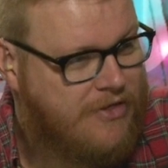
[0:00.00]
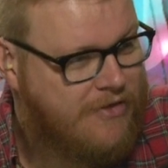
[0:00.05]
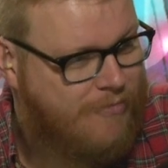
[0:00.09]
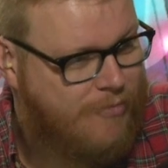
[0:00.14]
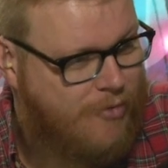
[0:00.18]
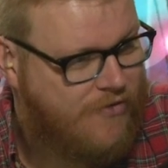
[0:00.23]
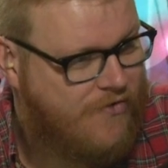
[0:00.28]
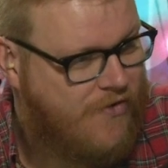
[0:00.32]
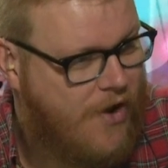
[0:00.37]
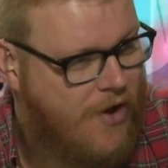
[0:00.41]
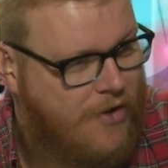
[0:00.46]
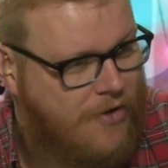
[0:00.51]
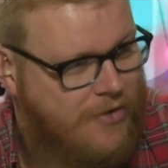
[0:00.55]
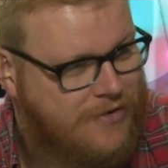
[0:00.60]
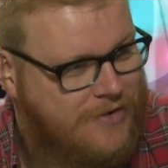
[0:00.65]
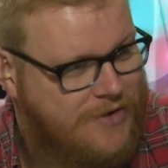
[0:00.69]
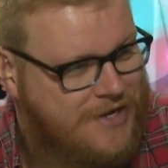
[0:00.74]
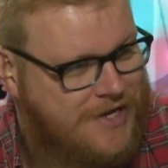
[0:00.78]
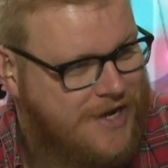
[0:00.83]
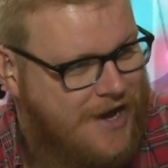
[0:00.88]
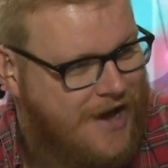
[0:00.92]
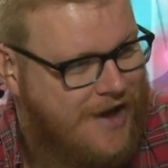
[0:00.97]
the
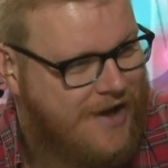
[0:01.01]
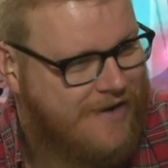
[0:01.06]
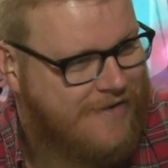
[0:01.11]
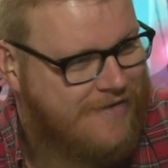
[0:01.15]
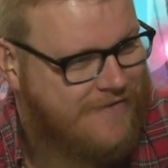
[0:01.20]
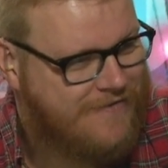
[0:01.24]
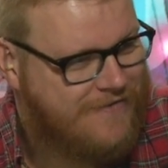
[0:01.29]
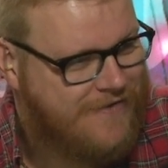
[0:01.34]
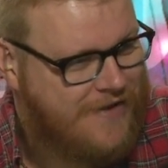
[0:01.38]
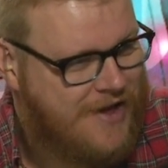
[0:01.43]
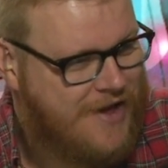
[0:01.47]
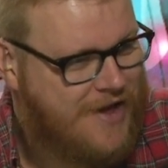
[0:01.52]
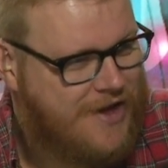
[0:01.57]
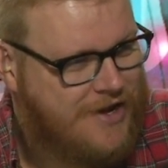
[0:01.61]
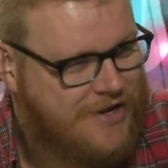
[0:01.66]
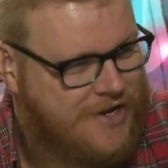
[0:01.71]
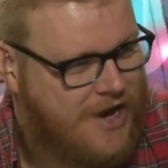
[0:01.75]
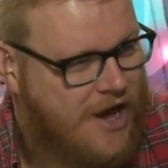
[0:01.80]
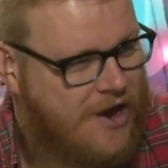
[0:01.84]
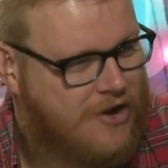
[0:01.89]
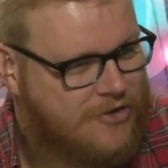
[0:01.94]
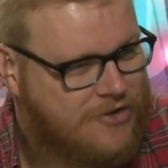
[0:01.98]
phones of
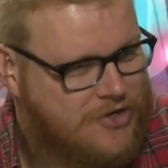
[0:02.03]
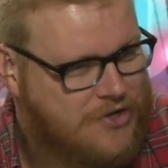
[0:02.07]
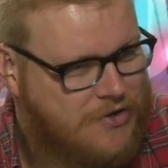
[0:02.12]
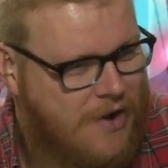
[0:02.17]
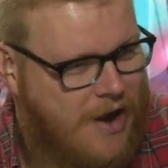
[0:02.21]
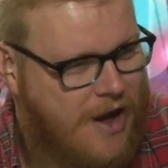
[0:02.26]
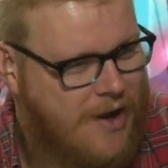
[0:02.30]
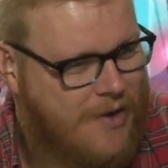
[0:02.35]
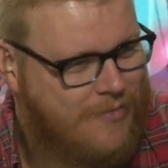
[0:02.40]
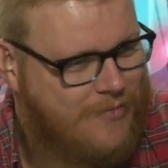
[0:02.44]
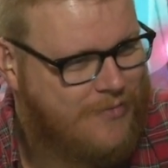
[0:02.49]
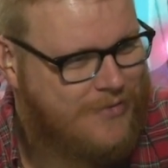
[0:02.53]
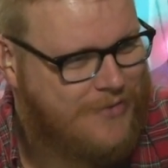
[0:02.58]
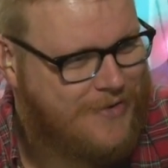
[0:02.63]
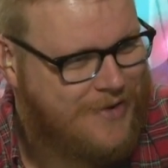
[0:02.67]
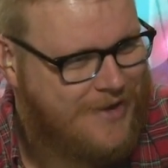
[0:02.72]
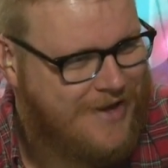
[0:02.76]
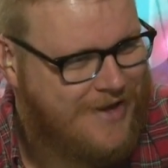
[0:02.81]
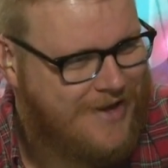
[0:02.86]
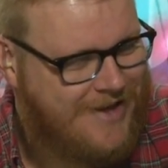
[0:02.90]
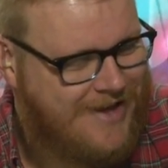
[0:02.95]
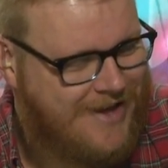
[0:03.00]
Donald Trump.
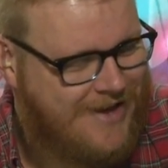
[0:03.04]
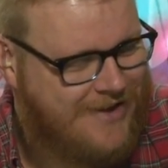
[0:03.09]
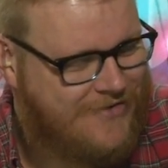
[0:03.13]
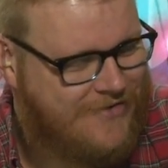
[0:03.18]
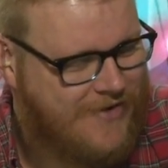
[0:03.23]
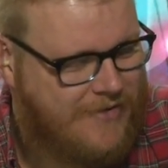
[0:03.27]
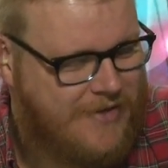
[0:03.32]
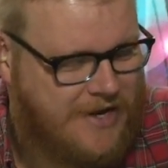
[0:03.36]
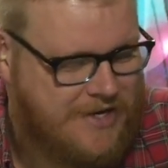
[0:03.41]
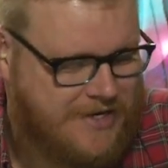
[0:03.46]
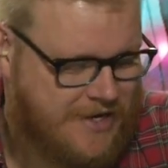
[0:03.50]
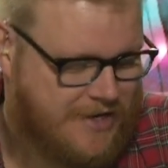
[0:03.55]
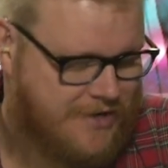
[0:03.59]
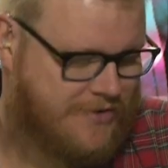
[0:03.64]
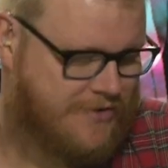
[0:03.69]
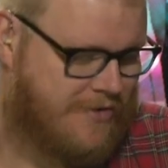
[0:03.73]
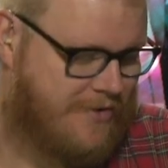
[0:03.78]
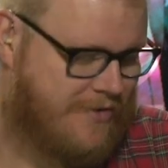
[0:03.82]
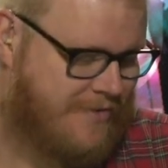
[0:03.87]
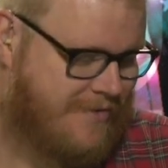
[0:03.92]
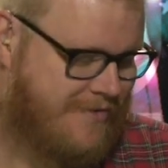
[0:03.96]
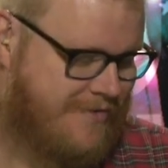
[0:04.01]
That's not
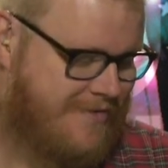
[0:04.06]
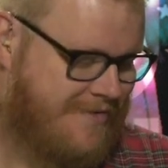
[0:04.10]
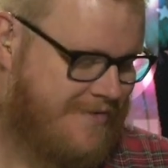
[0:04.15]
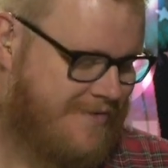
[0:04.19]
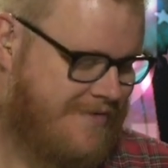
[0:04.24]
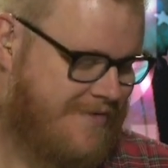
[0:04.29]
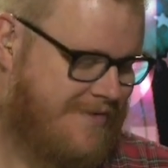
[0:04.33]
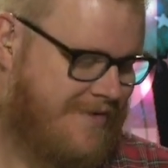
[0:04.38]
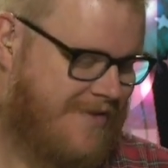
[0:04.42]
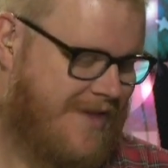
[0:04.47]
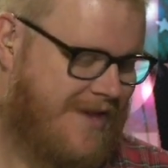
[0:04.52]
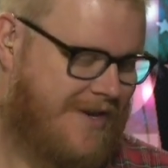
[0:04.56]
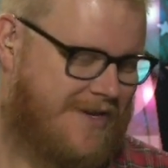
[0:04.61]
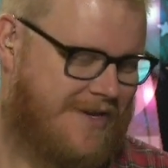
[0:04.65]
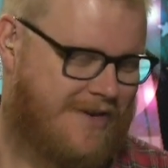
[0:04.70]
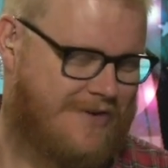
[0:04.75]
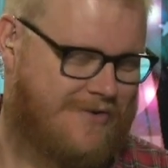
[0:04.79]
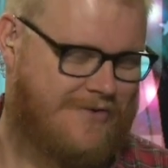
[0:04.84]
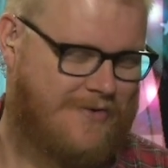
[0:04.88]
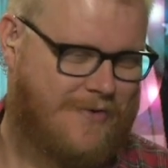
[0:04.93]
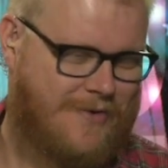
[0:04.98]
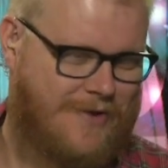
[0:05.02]
true. That's
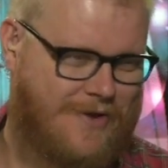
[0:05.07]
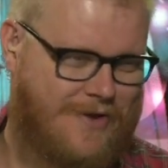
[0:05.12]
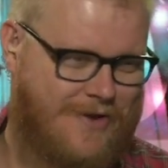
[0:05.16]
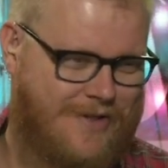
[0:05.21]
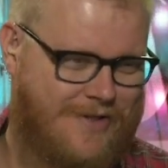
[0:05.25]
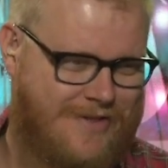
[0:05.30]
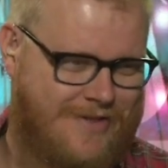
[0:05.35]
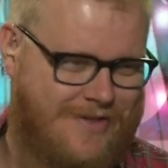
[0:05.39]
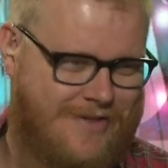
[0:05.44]
not true at all.